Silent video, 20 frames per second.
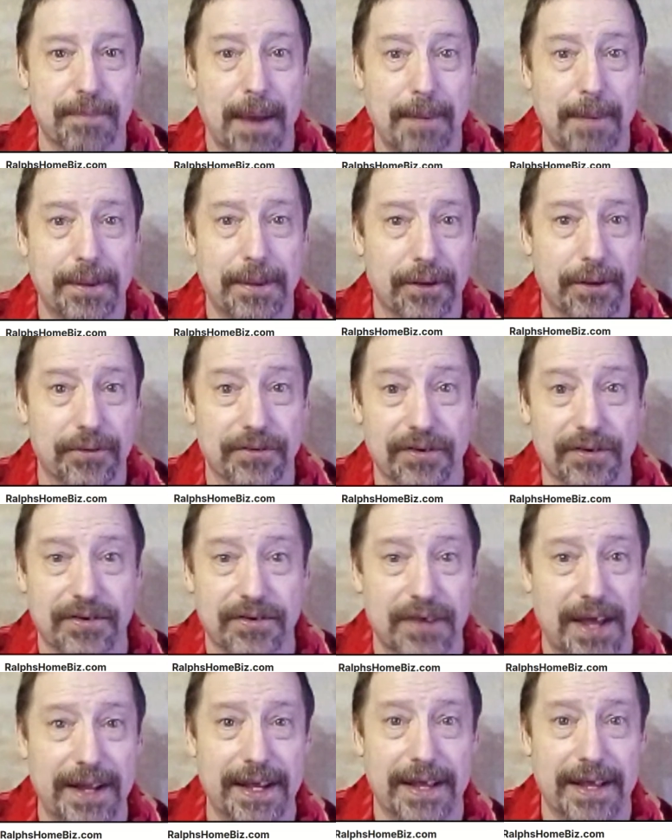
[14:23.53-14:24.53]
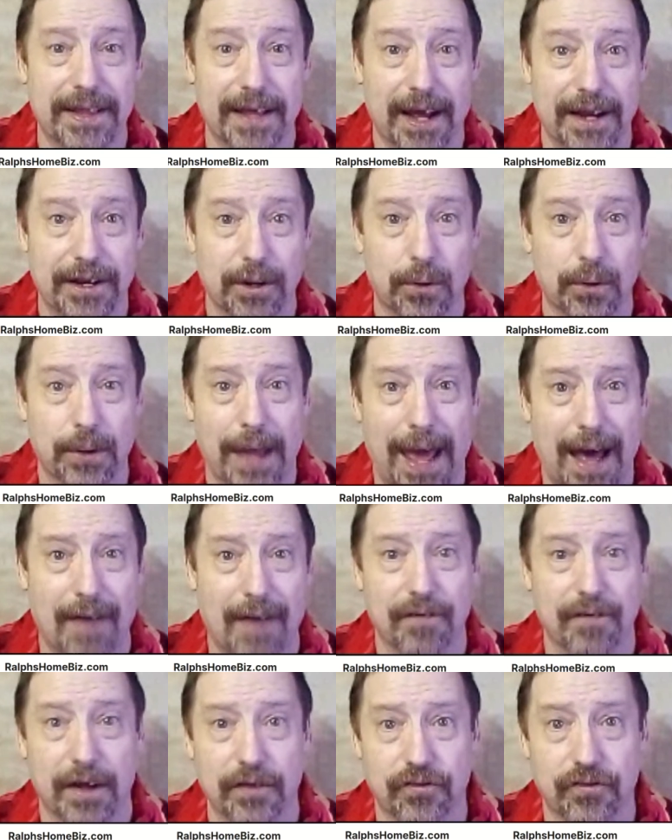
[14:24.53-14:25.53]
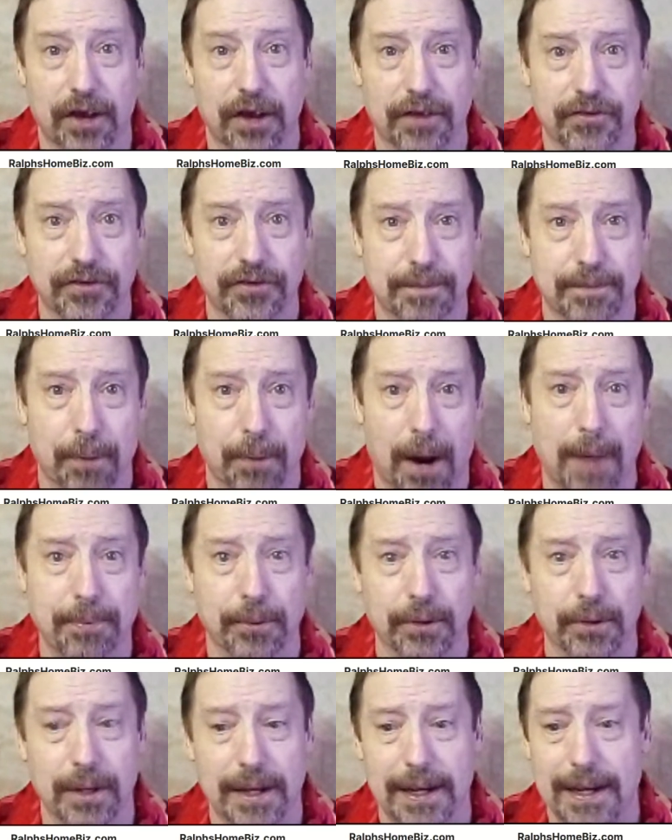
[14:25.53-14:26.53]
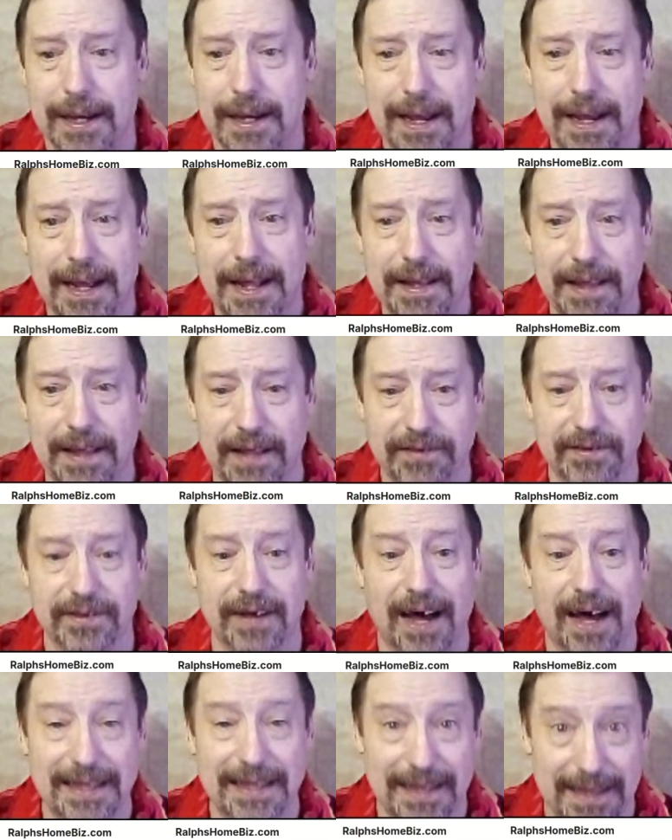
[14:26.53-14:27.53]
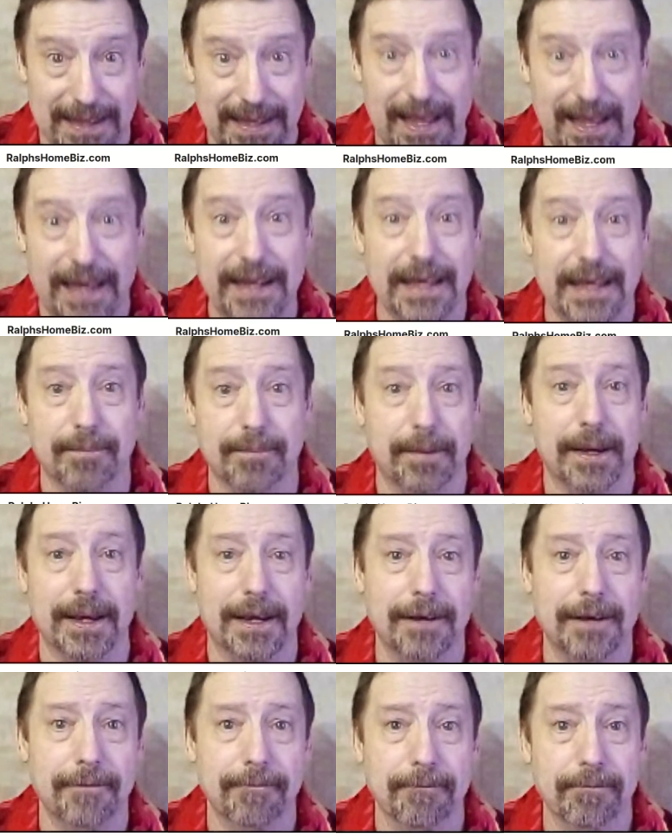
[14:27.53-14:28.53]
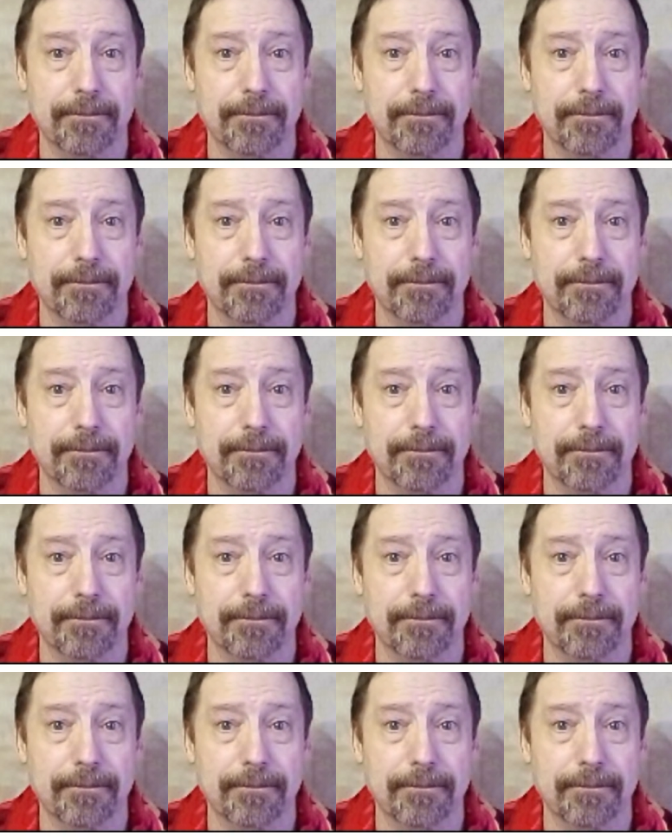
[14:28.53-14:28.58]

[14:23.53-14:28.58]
Maybe there's a setting that I don't have adjusted properly that's not letting me